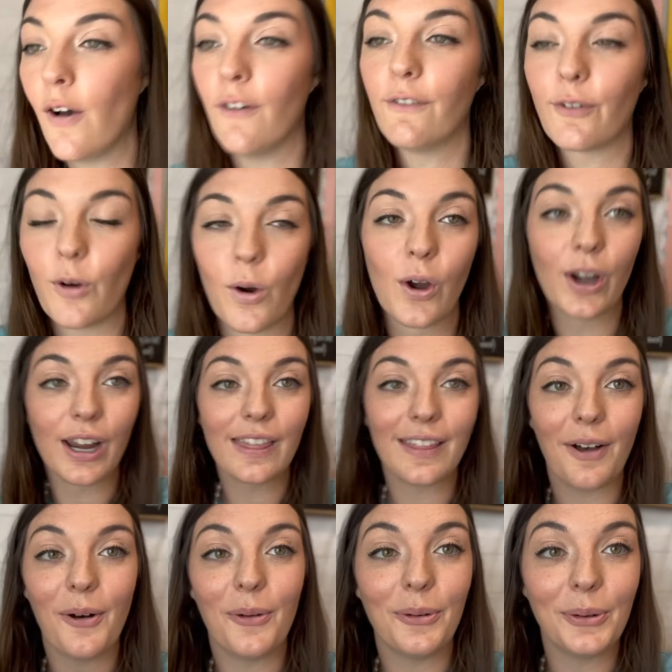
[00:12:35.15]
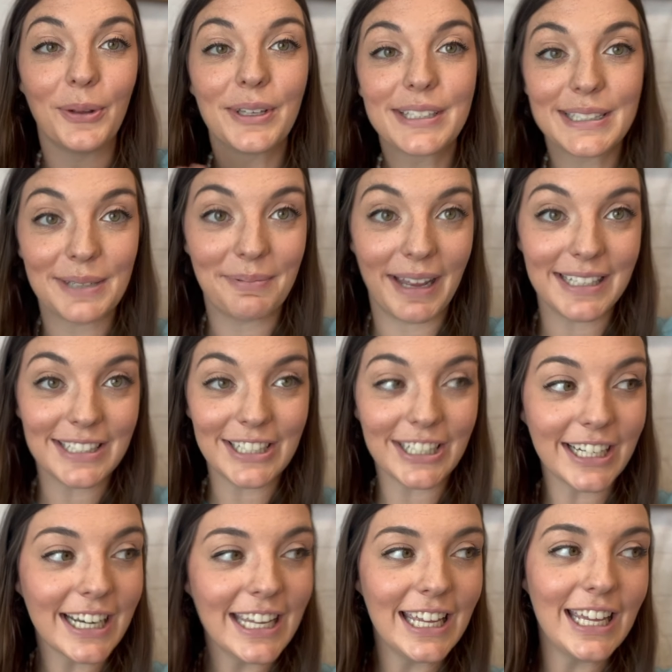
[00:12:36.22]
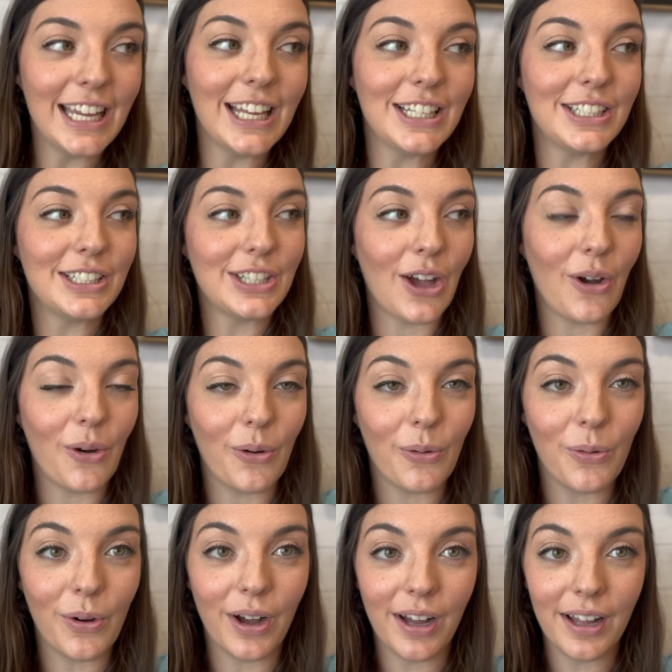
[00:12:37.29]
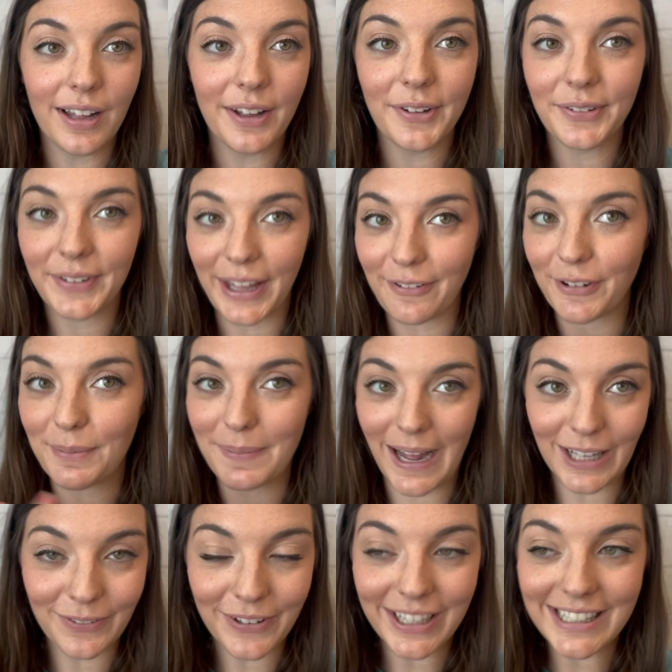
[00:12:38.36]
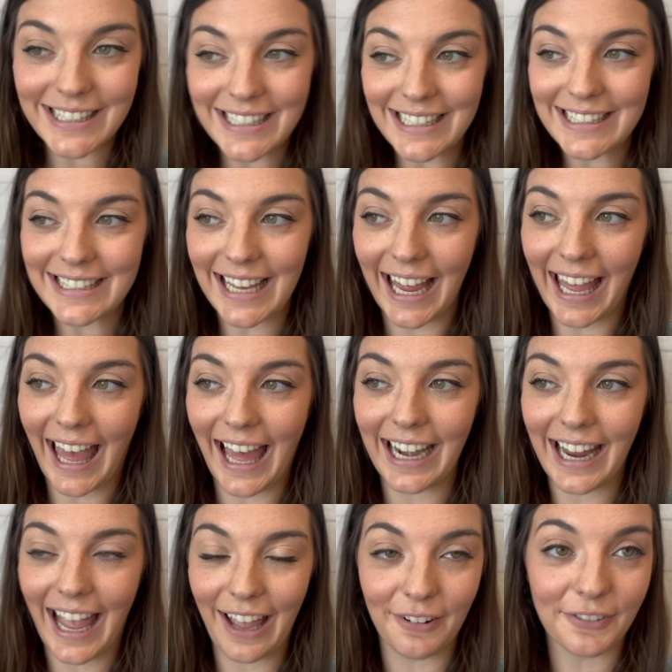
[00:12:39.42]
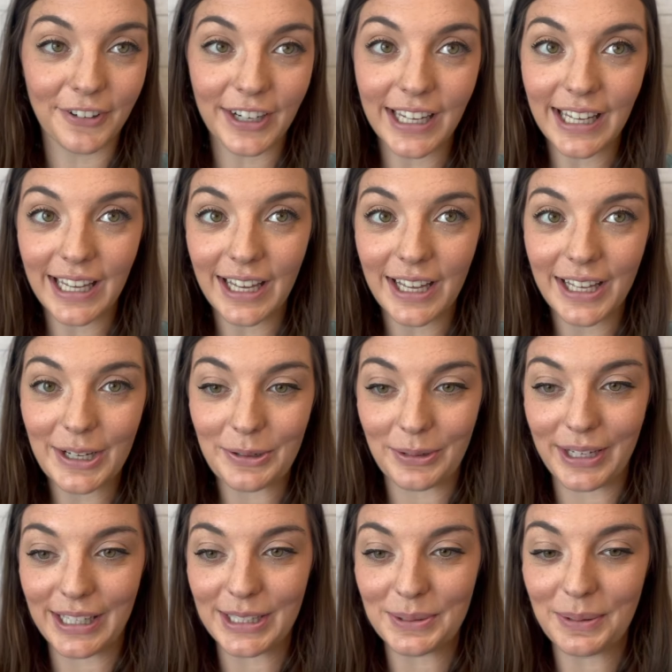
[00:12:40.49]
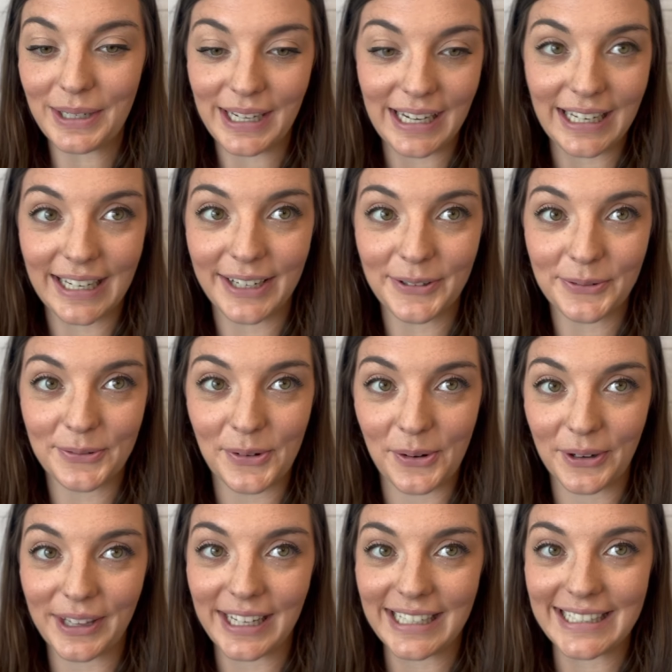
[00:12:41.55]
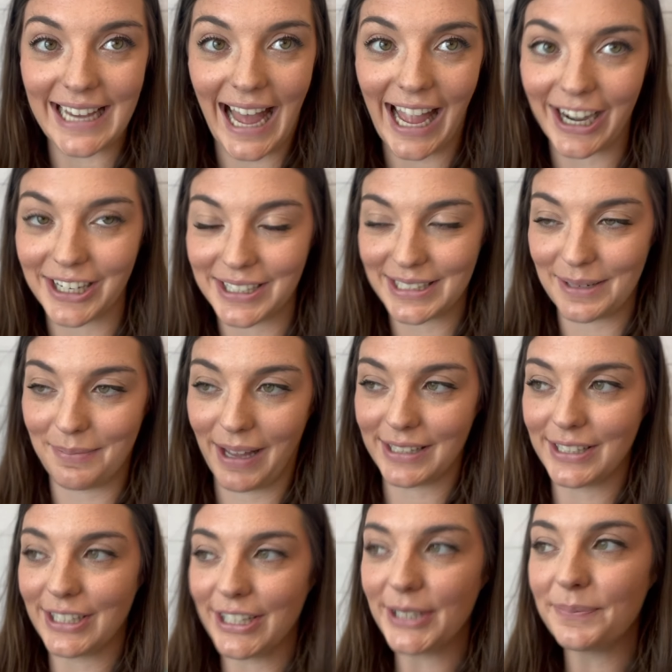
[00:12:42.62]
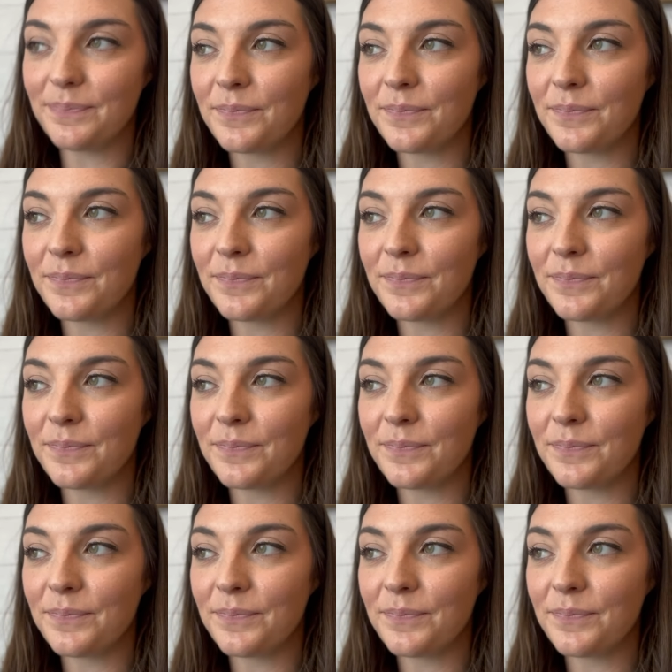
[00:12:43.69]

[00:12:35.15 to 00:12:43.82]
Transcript: for the whole semester. So like for math, for instance, I had every quiz we needed for the entire semester,